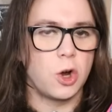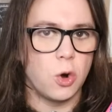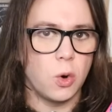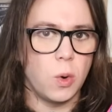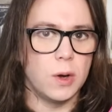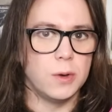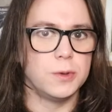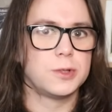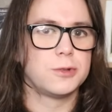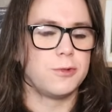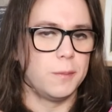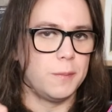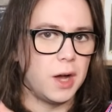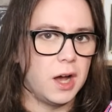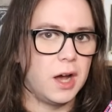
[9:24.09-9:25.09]
quote
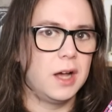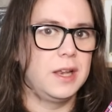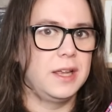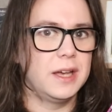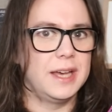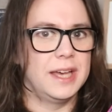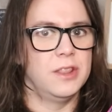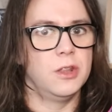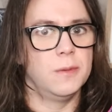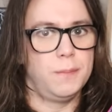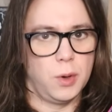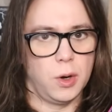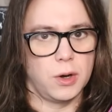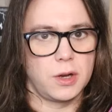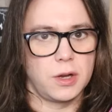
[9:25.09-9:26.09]
from earlier in the
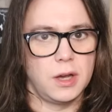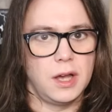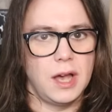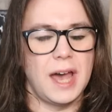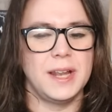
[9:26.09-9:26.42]
book.